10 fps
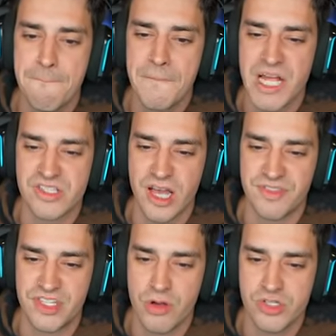Bounce off
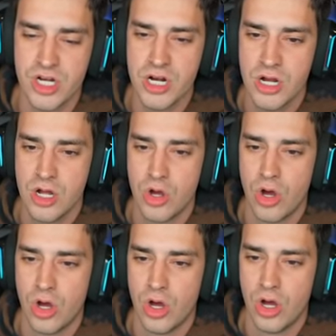the toaster.
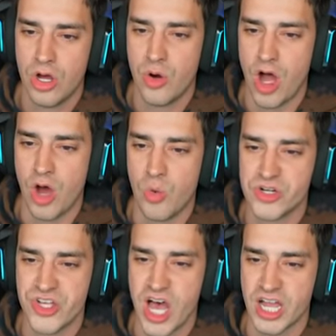Oh, we're
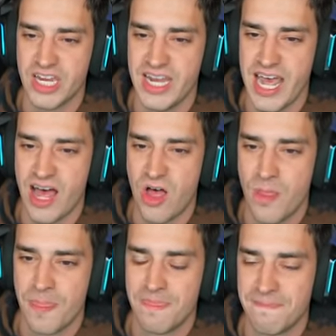talking now.
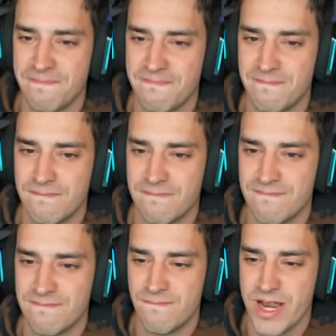
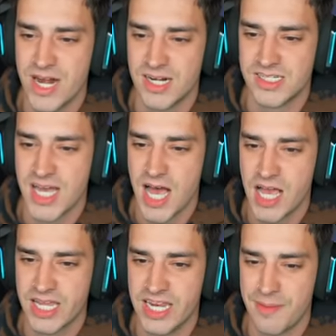We are
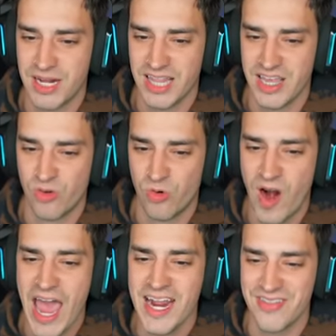talking. I'm gonna land
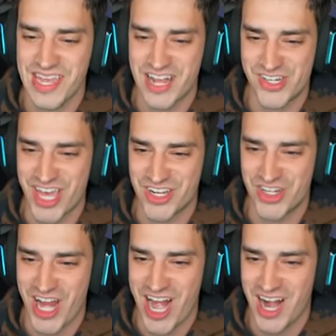right on the edge of that
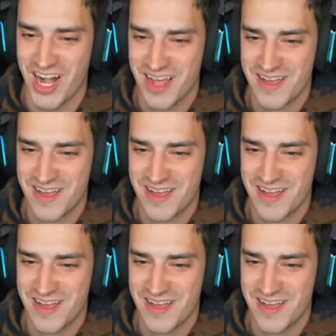chair.